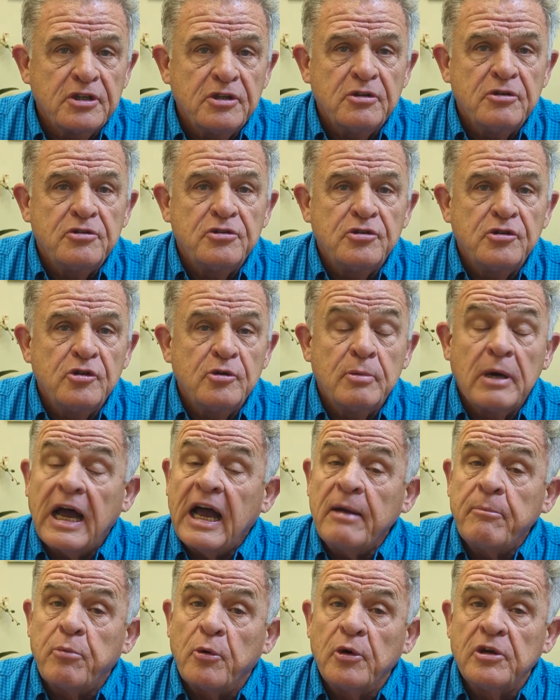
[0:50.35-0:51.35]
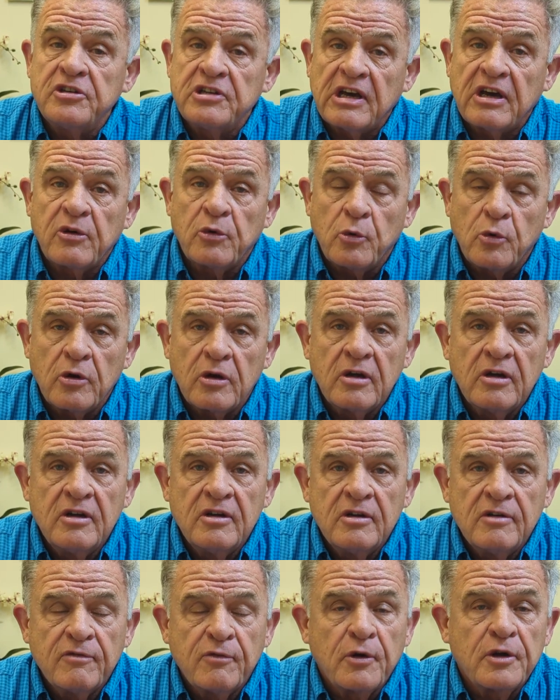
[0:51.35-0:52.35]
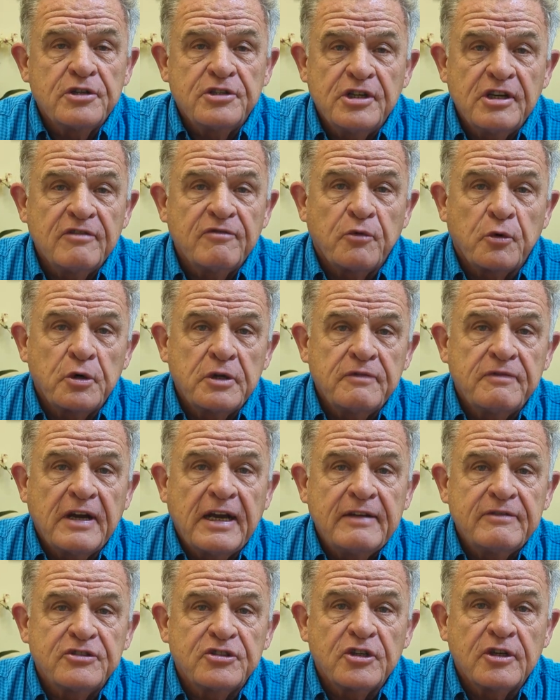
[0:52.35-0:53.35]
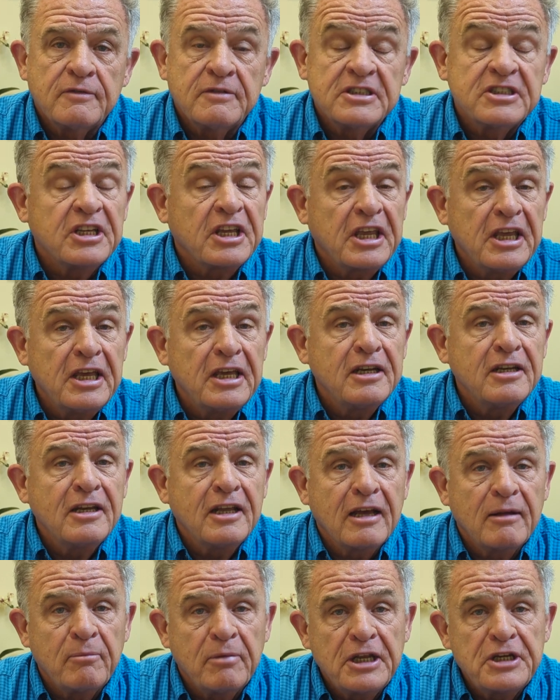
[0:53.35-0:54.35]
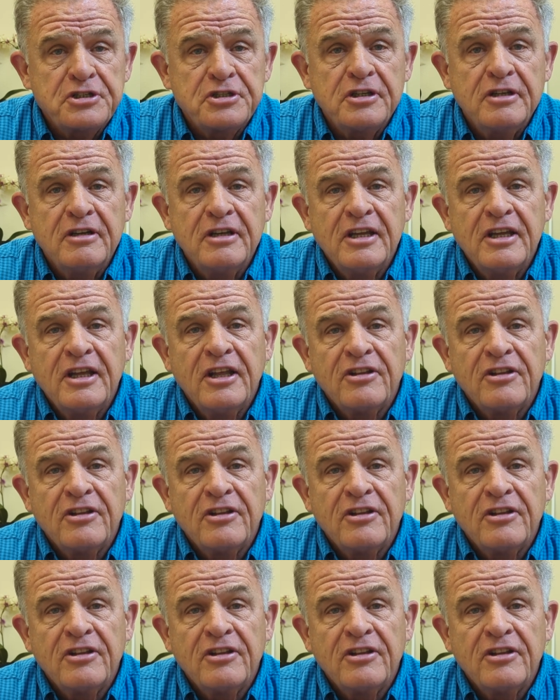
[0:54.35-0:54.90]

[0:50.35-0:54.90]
YouTube, highpoint.org for a 10:45 service. Again, God bless you.